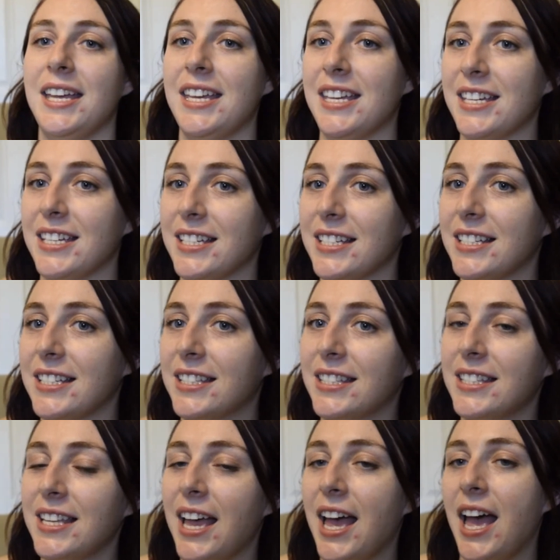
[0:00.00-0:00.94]

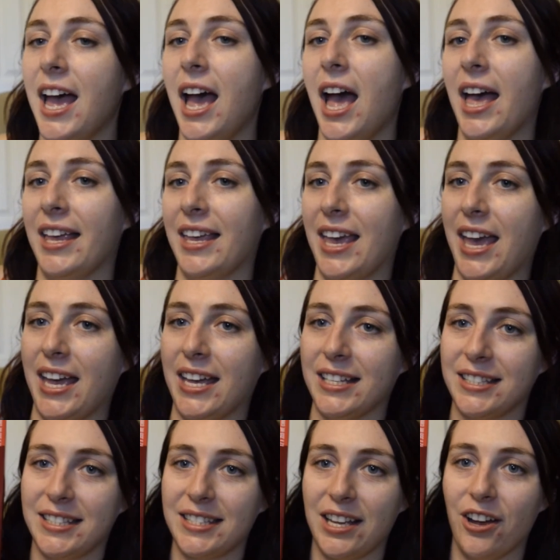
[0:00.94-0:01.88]
is
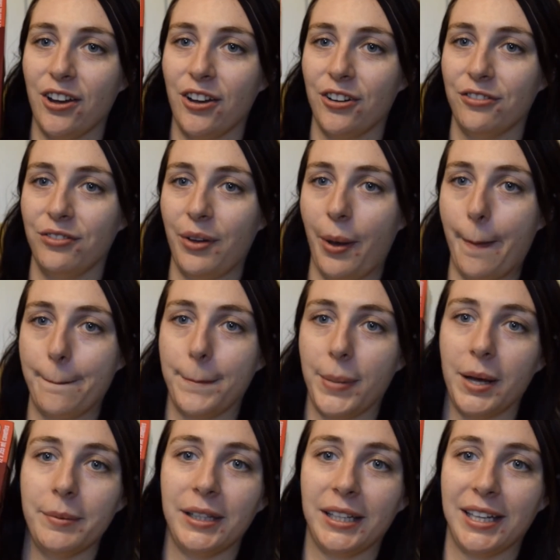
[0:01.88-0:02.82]
cans of
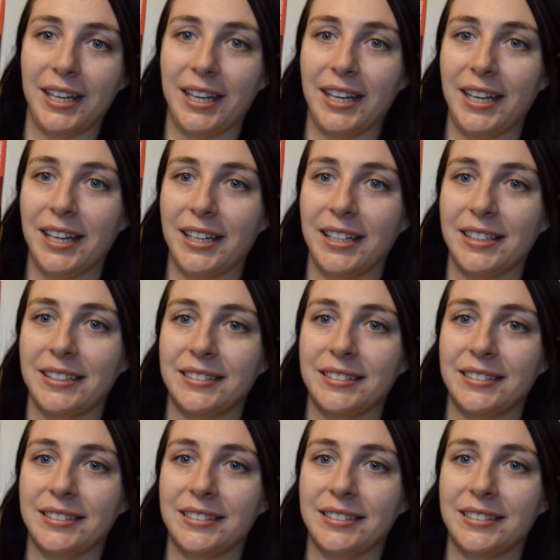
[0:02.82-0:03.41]
Bubly.